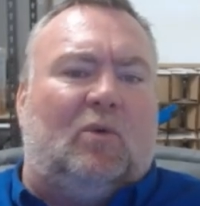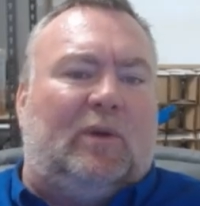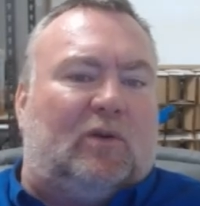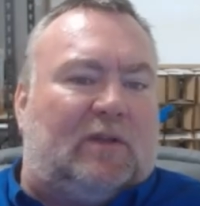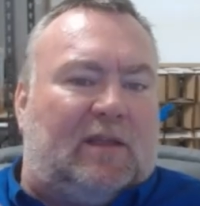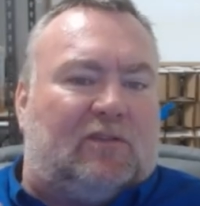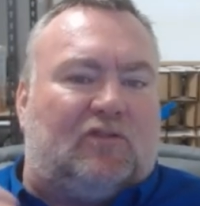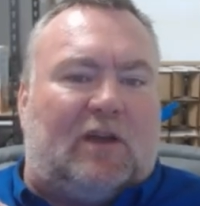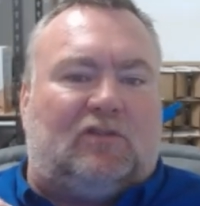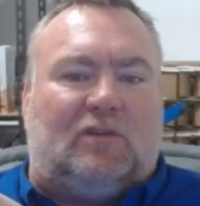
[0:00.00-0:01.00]
We looked at
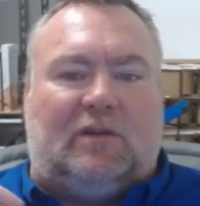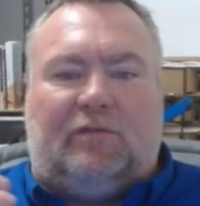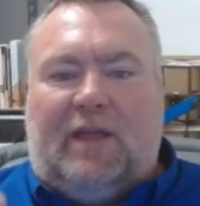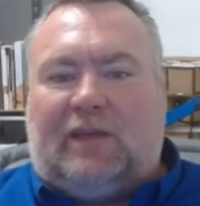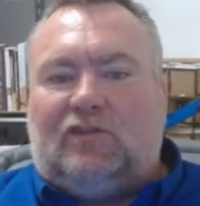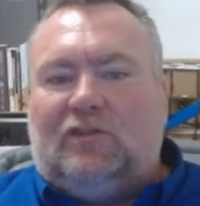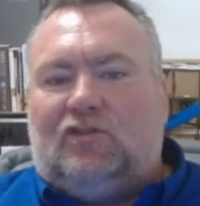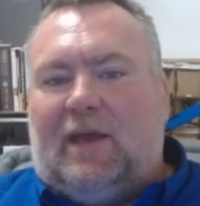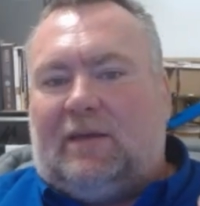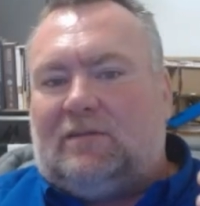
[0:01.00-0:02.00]
structural deflection
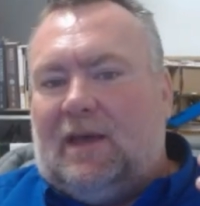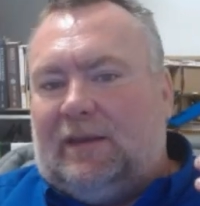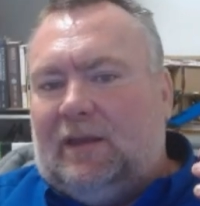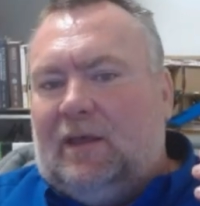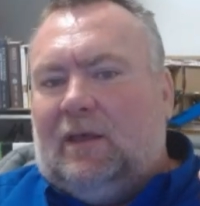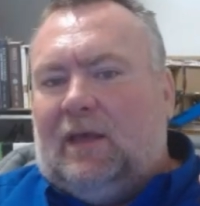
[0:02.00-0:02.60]
checks and,